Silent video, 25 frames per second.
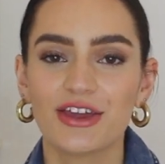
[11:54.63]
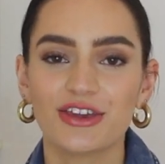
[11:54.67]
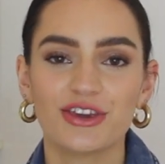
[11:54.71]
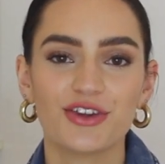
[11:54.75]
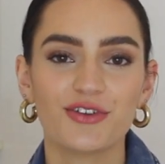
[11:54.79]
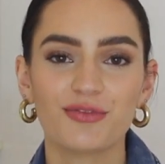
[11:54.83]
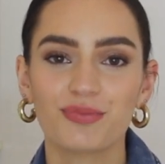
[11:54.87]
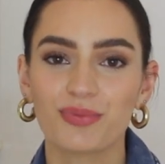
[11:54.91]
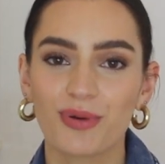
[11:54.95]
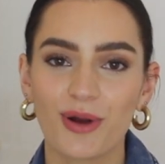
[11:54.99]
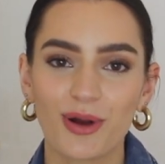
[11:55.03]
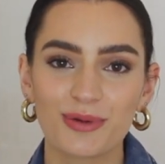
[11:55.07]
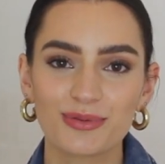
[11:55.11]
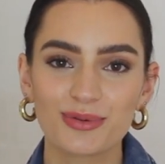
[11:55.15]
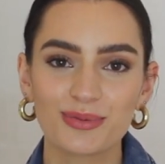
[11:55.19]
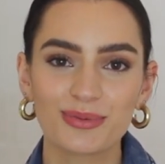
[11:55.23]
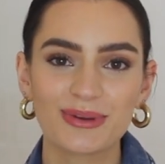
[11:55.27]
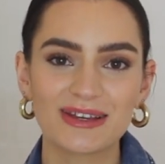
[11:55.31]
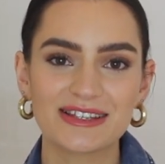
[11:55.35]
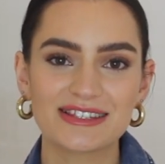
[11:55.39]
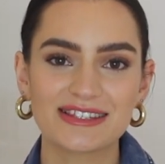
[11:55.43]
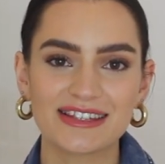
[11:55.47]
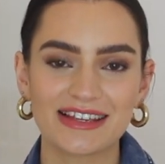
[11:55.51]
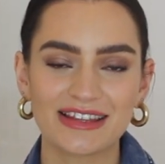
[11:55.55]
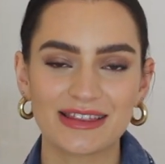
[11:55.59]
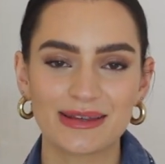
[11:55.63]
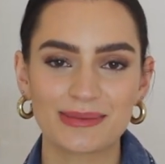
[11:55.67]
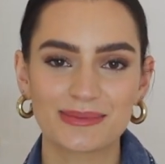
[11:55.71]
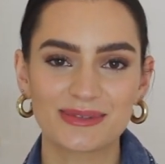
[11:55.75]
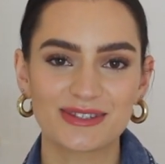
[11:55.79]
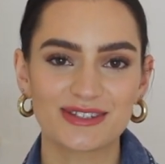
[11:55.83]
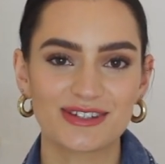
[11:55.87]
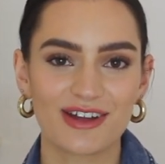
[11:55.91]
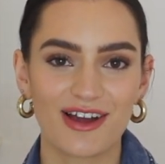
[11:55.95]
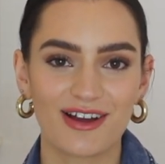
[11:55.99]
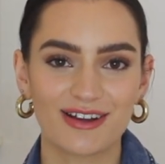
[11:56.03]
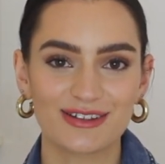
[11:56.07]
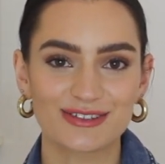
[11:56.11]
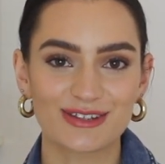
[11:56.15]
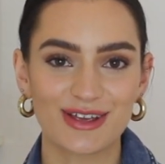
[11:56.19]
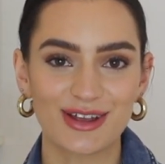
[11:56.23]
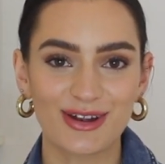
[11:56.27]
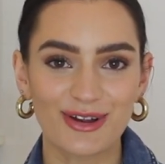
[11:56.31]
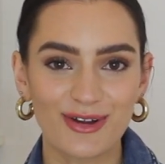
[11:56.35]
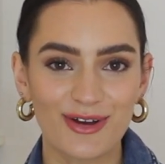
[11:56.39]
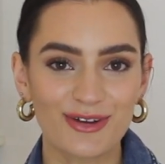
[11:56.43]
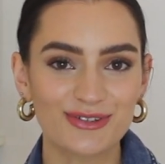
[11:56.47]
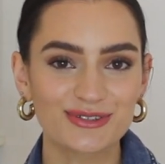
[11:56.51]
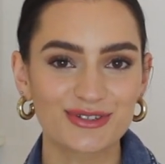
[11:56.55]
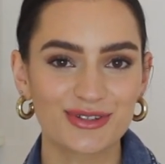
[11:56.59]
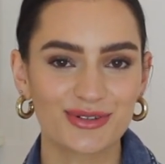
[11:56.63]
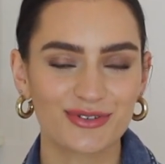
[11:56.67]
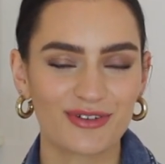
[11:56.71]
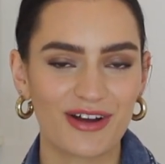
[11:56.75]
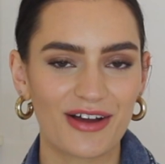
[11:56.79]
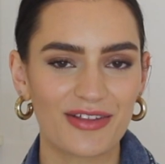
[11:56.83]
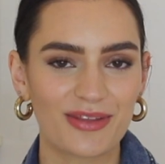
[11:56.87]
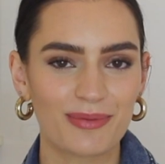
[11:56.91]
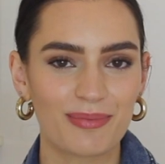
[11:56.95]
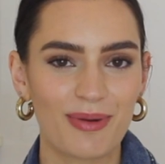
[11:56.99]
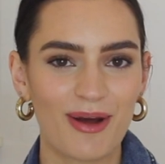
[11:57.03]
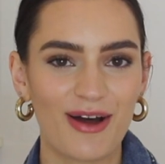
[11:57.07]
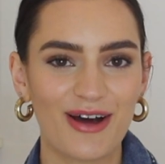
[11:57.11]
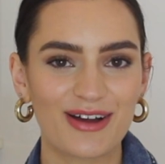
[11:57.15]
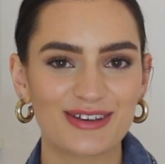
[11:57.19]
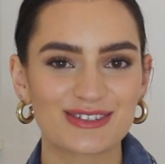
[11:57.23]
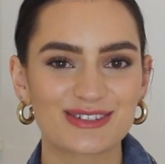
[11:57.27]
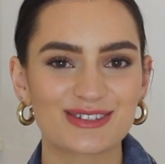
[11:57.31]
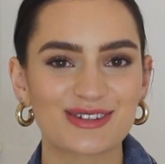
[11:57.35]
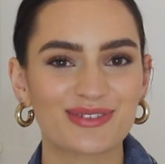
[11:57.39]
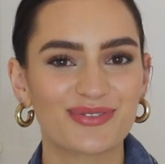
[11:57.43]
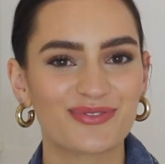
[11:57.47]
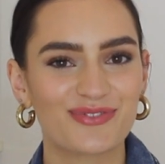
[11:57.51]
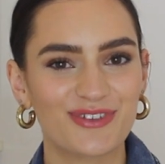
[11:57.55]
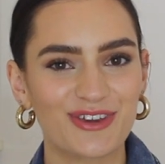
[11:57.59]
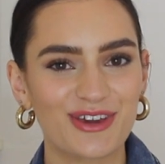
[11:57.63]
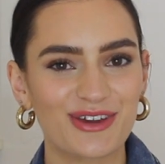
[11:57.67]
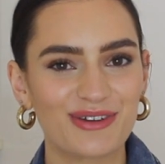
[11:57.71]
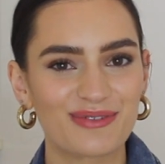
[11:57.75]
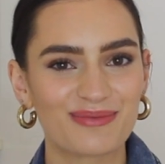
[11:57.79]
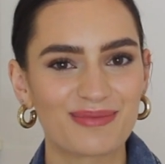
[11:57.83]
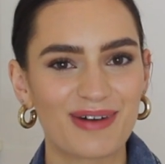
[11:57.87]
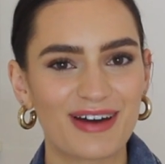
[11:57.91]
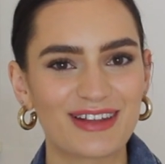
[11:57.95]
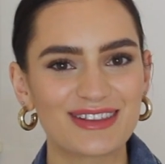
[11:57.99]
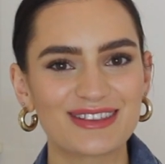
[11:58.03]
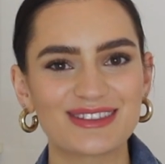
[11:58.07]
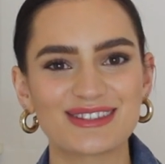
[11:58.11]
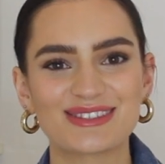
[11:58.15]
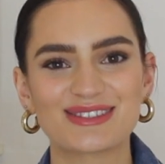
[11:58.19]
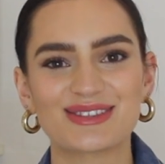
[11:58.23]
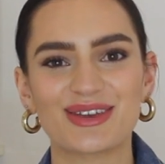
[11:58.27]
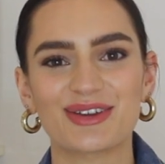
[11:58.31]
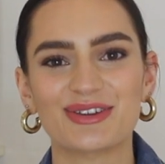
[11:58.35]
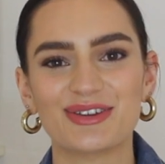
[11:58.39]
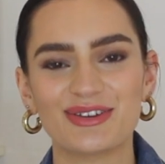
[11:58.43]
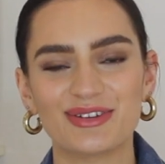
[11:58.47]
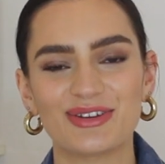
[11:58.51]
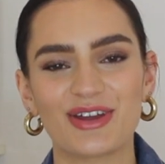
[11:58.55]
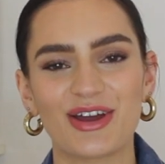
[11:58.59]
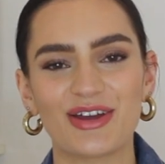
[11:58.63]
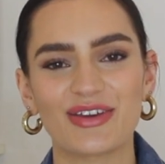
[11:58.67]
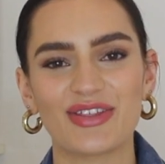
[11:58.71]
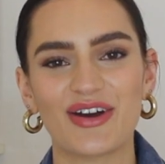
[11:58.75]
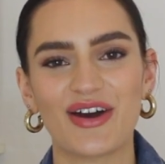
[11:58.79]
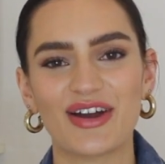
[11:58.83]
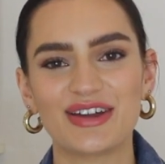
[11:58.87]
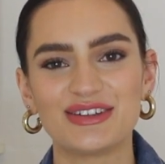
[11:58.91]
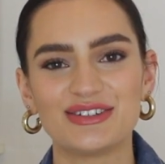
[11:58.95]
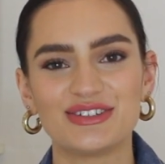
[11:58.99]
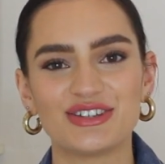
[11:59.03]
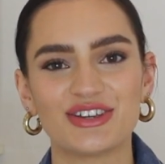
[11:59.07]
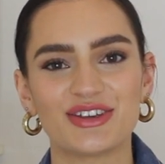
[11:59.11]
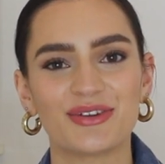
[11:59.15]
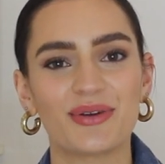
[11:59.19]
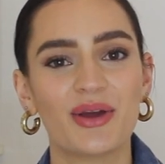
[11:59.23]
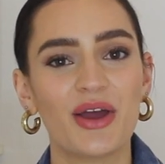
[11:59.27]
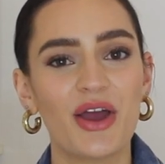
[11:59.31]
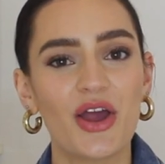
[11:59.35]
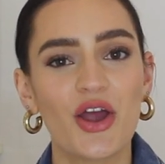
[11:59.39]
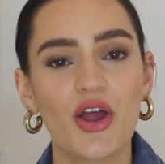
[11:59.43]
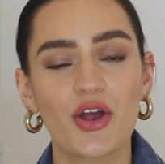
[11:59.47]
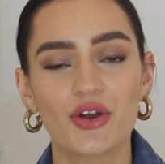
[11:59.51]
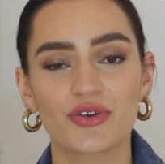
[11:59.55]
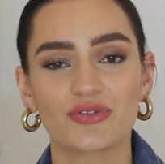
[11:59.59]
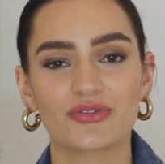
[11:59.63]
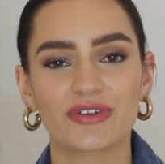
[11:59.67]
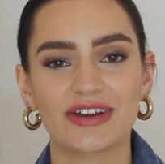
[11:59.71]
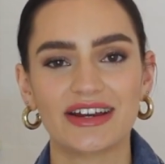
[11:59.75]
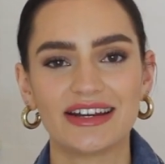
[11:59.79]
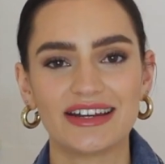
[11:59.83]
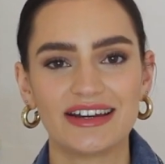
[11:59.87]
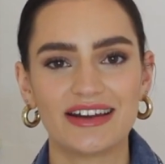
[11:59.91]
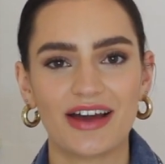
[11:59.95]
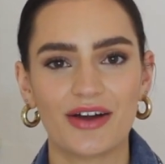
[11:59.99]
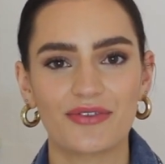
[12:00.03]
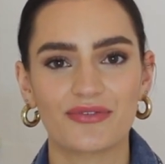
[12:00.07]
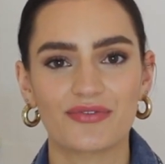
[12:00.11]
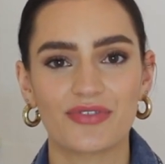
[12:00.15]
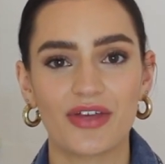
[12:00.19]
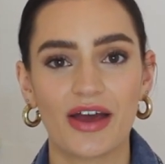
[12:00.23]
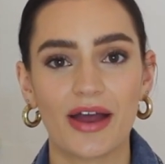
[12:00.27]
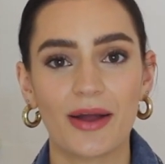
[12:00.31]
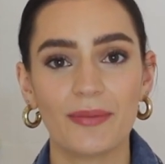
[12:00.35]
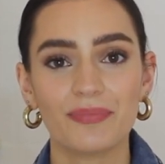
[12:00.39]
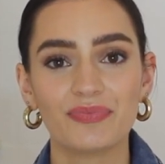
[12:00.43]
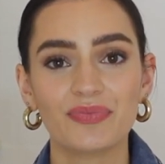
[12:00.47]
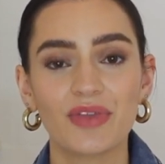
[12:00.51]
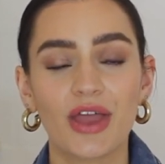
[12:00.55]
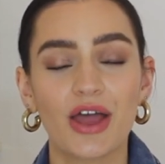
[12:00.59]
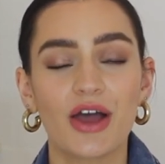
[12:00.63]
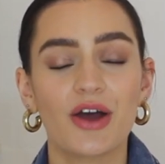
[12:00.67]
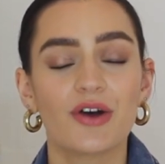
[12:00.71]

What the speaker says: You've probably seen them styled a lot throughout the past few months, so you know that I do really love them.